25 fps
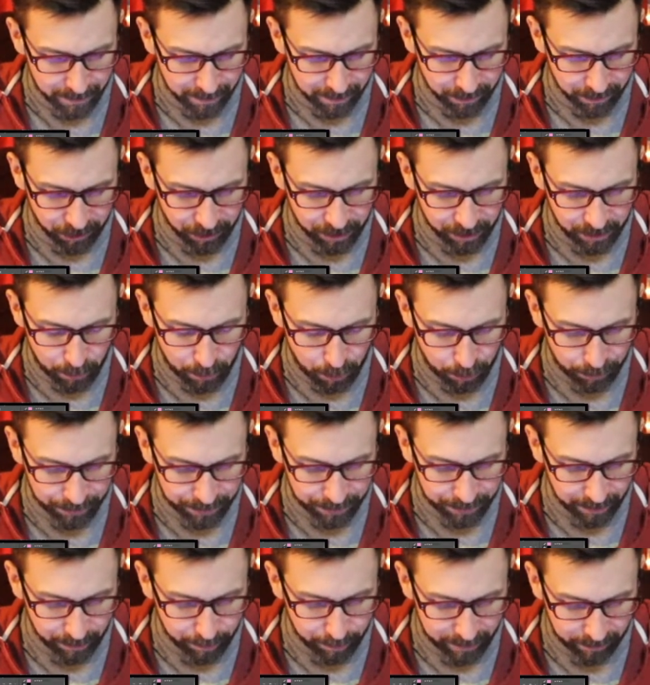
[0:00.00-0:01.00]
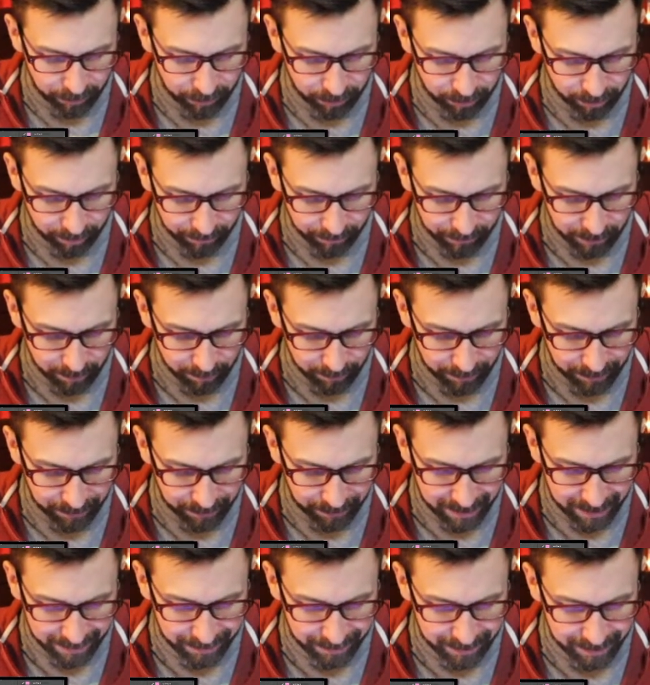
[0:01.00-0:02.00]
He's posting a picture of some
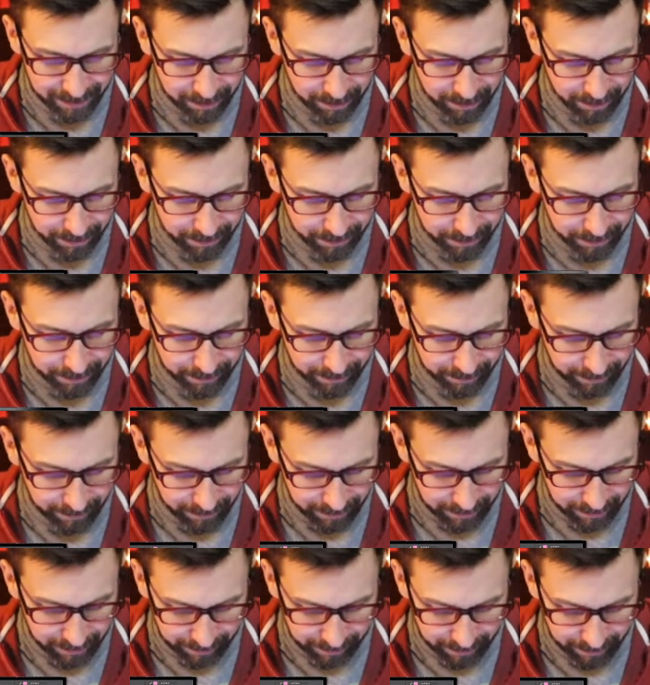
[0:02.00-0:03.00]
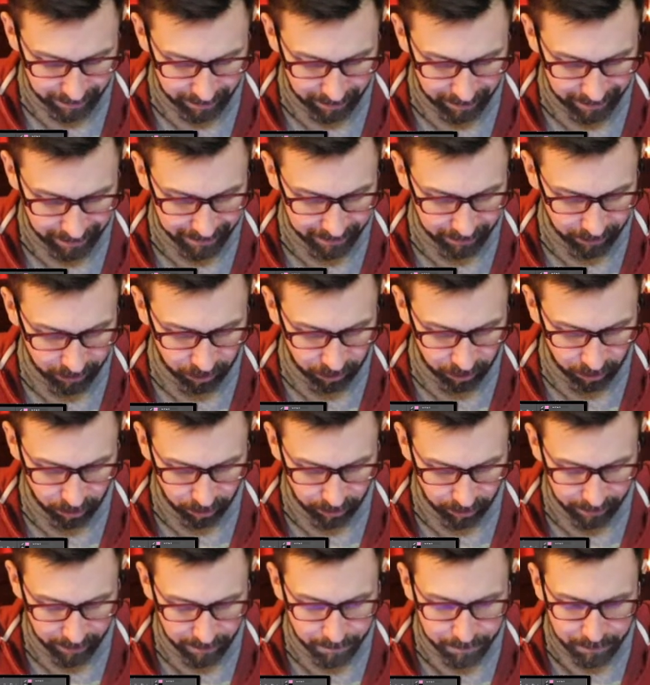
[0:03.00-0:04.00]
sexy nuns that I enjoy.
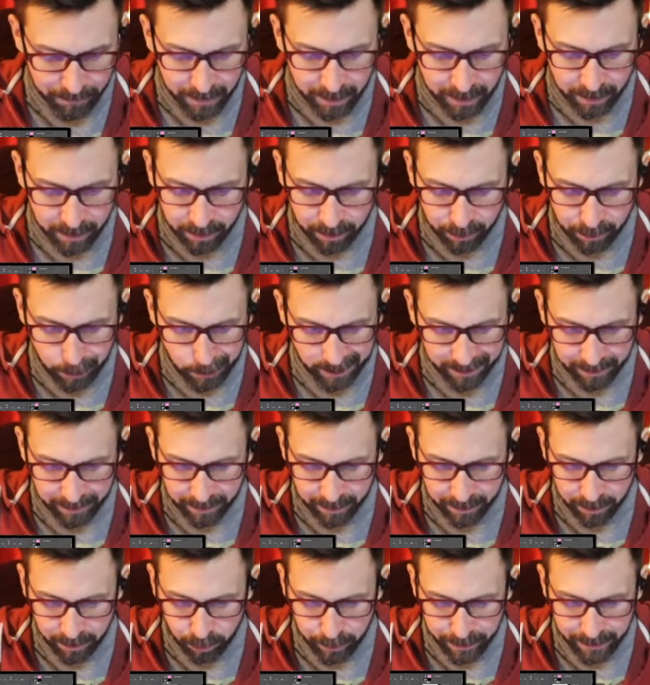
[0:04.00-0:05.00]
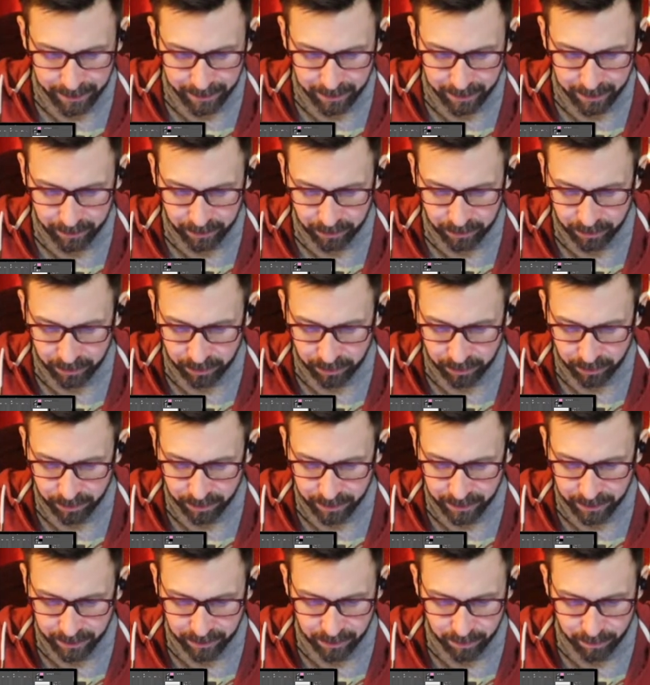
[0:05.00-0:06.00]
All right, how do I get to,
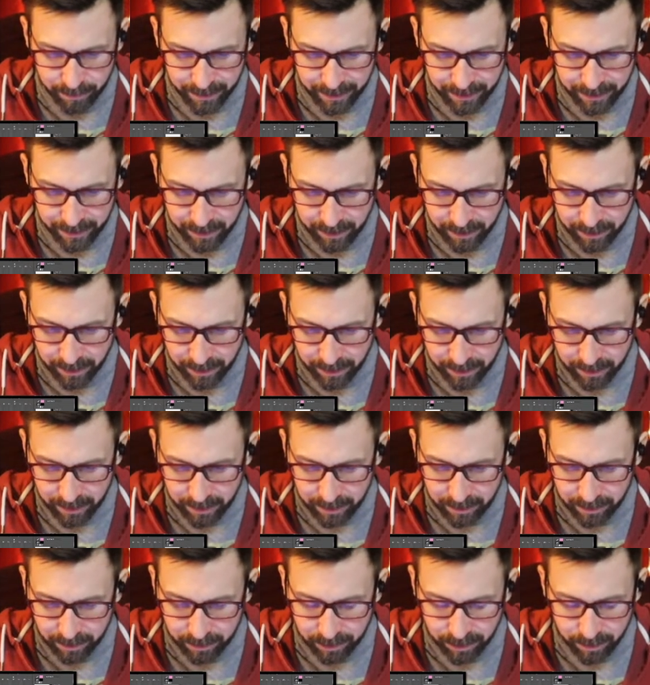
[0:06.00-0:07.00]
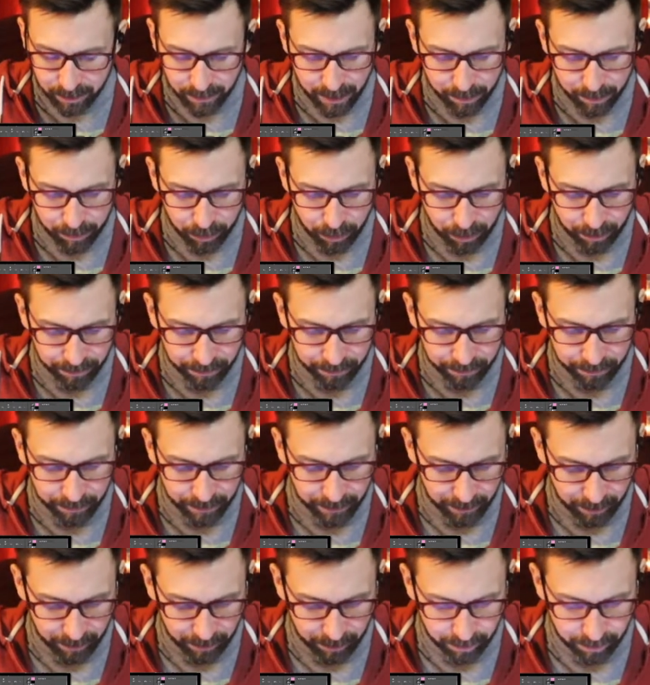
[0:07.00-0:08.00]
there's me. Go to my
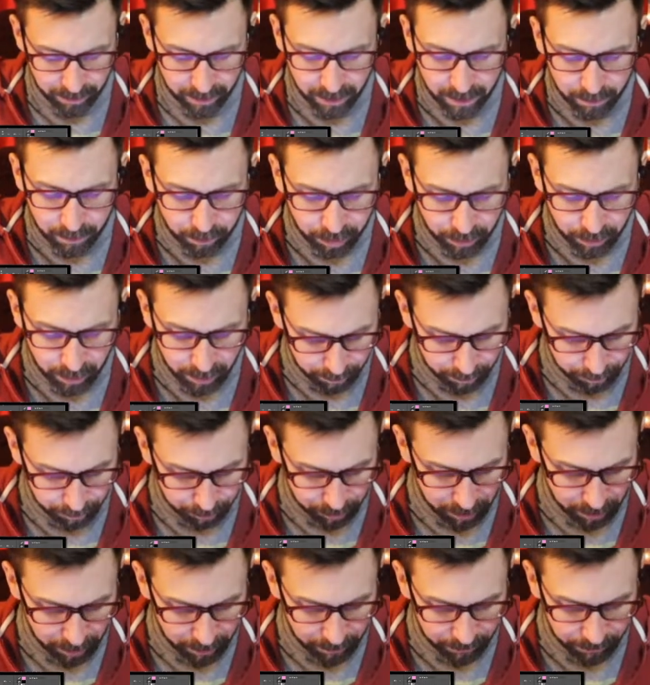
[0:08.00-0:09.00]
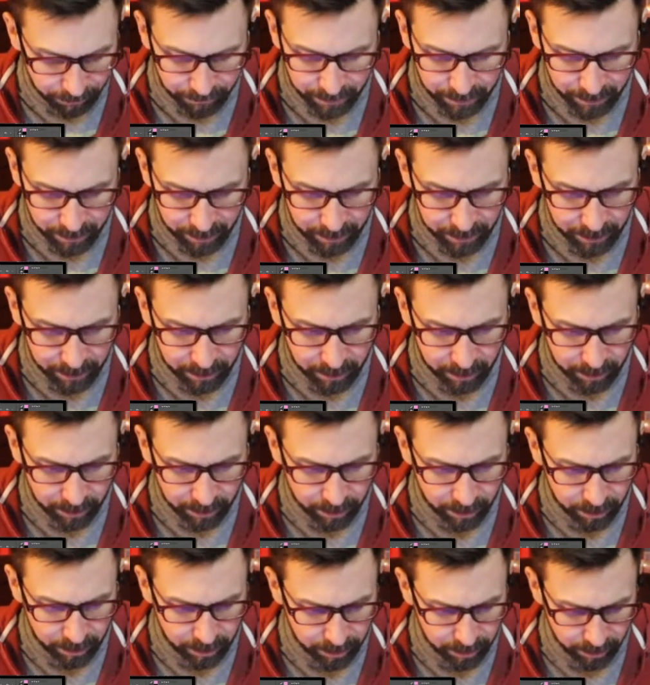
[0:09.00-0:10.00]
Profilio.
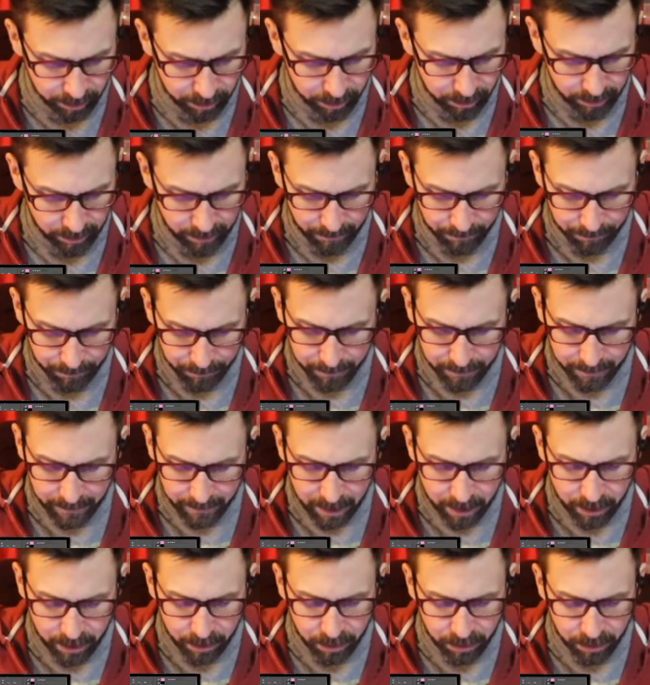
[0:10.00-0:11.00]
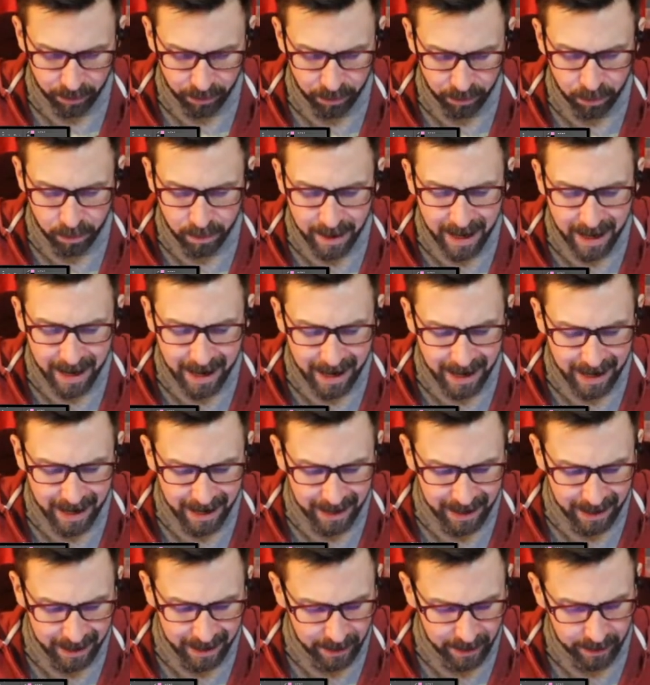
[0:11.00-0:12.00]
Profilio. Oh,
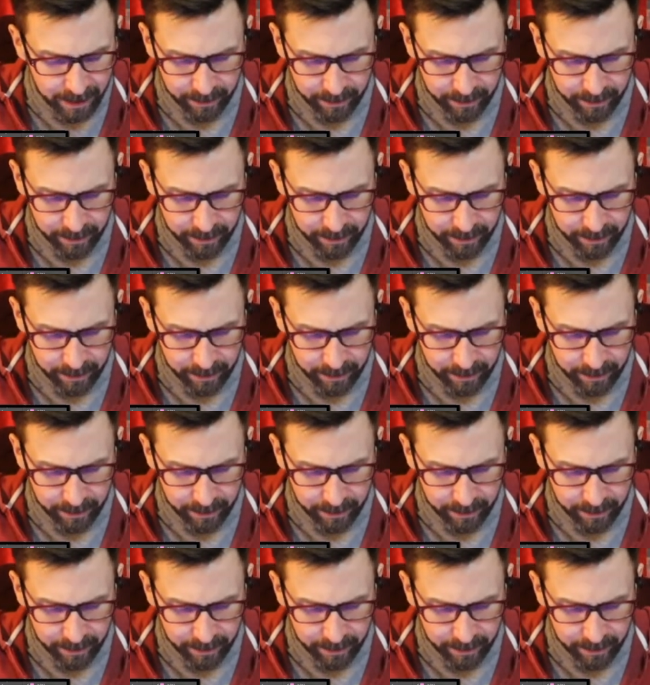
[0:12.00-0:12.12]
I.